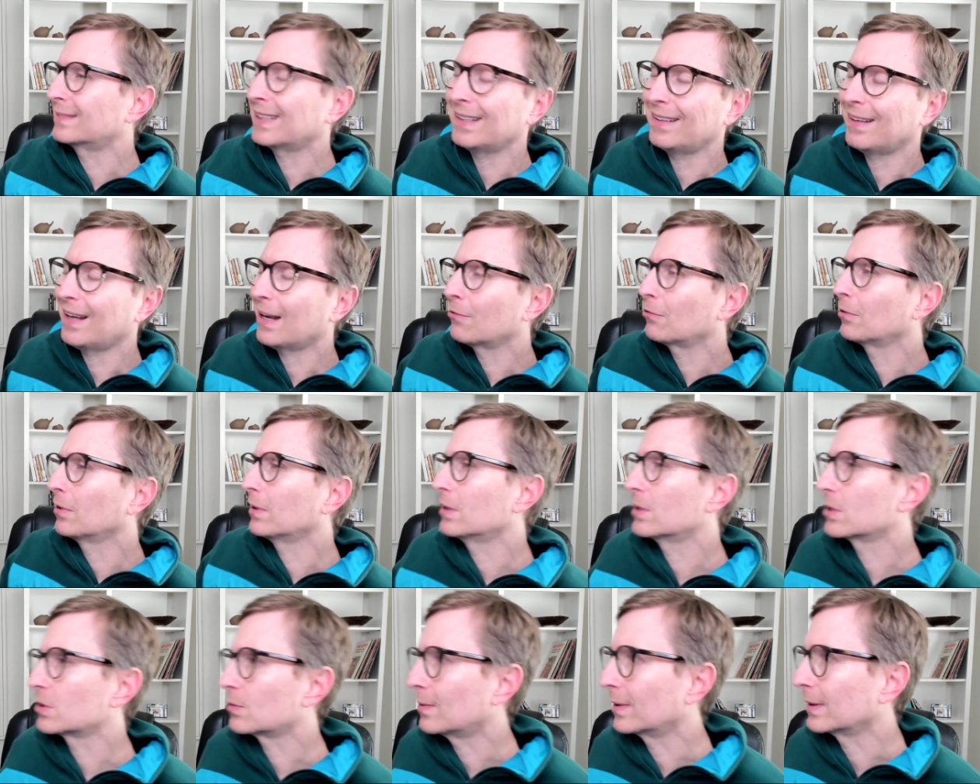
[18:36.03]
I
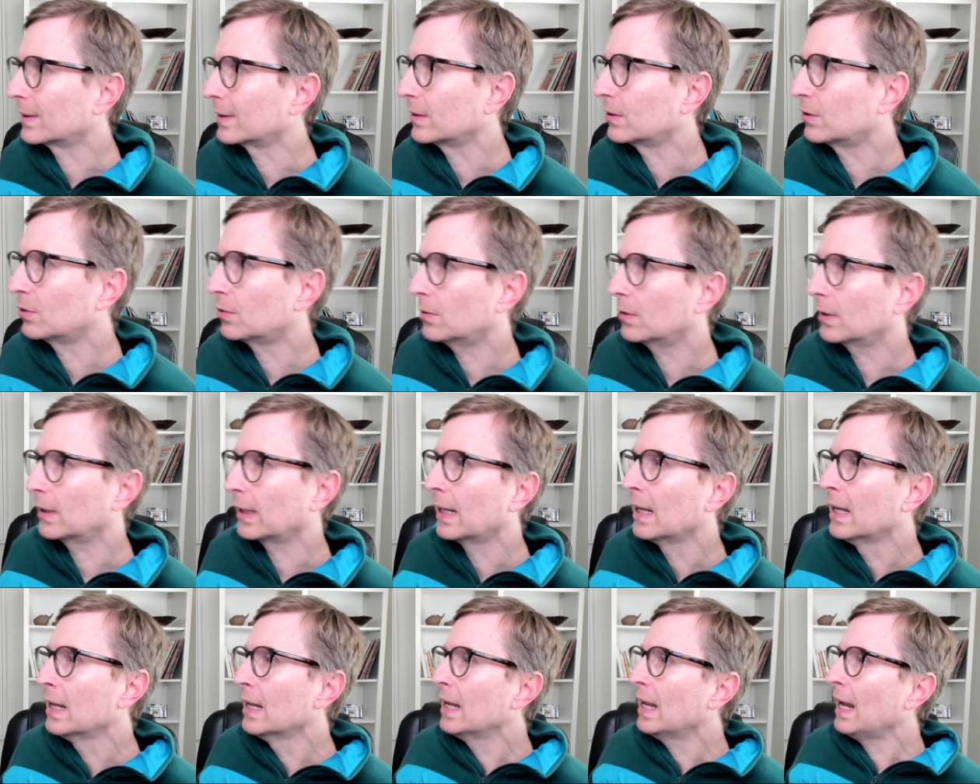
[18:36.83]
really just want the toy.
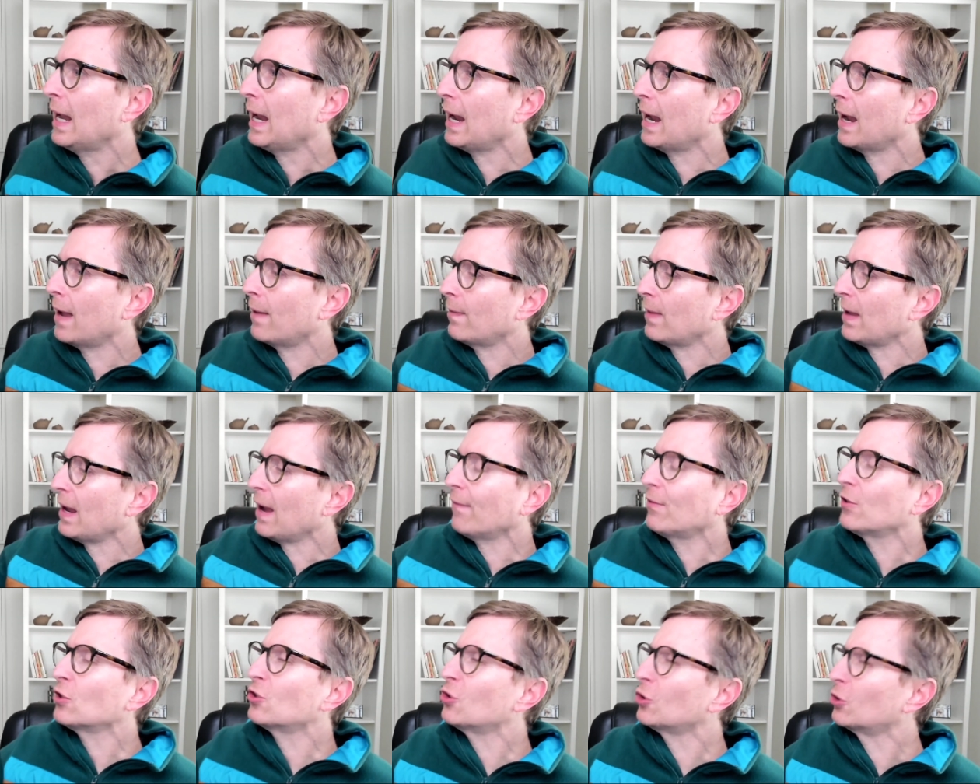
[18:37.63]
And they
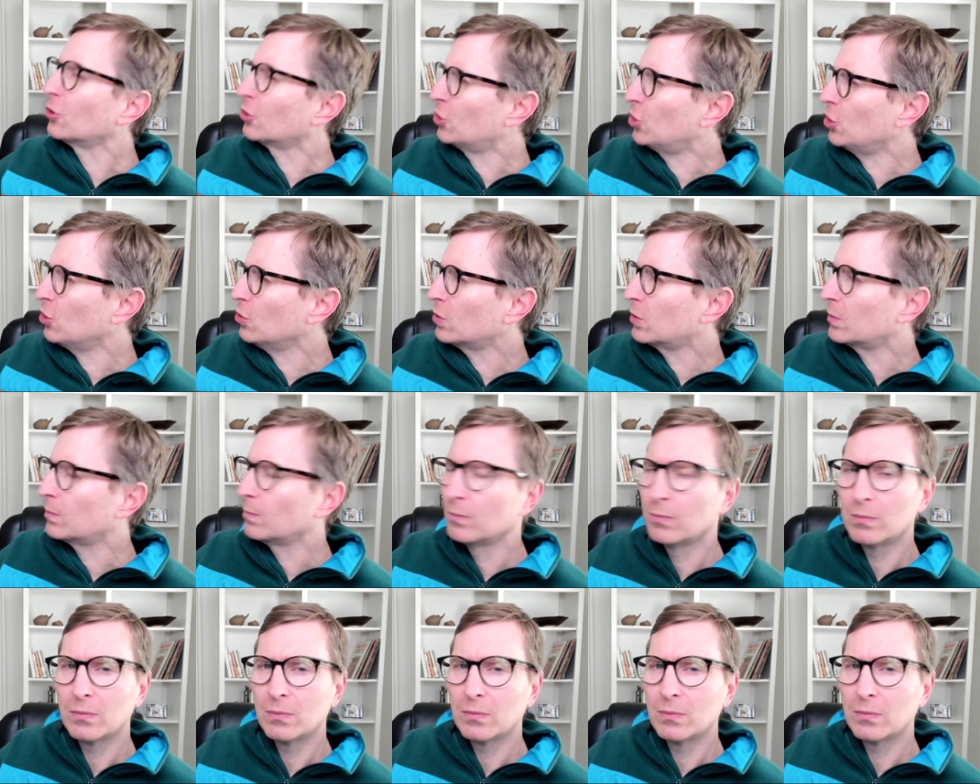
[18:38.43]
have those little juice.